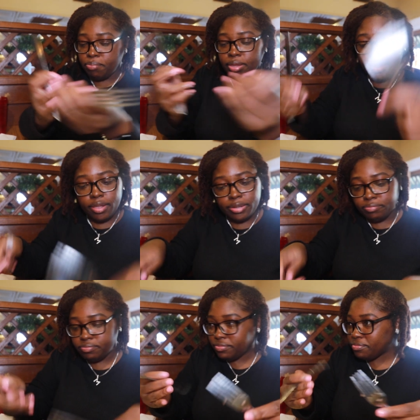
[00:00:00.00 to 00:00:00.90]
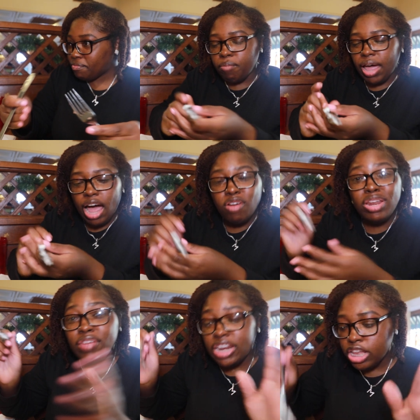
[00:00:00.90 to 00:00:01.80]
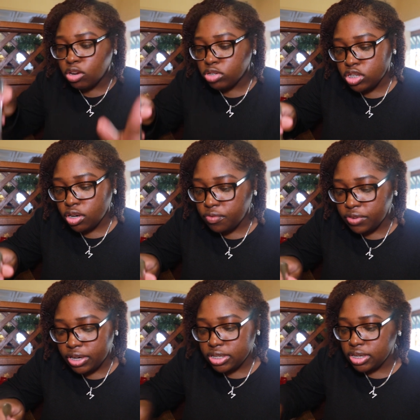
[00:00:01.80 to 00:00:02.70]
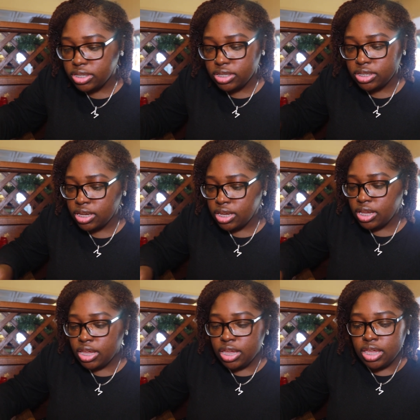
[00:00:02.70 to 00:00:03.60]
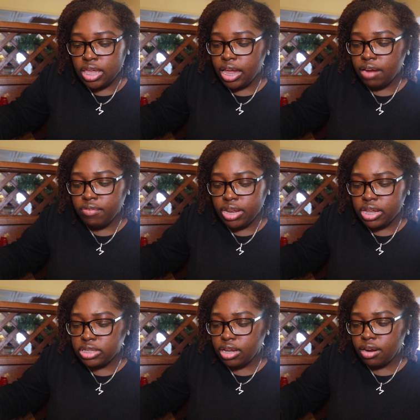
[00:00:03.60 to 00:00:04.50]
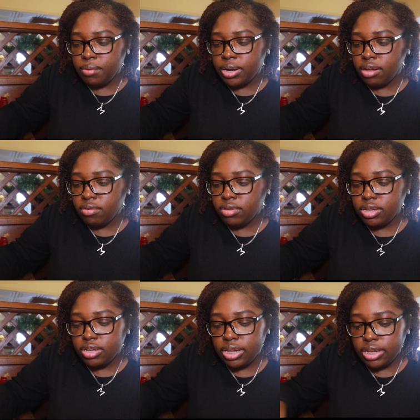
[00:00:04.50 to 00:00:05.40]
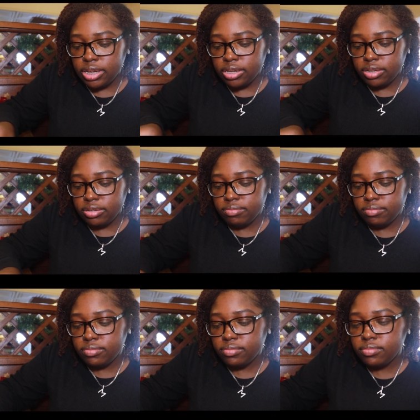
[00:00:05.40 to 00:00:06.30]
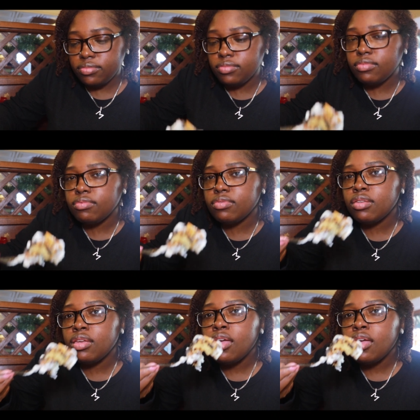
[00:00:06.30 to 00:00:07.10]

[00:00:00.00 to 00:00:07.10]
big. Like, I don't even need no syrup for this because everything is already on here. Like, so I realized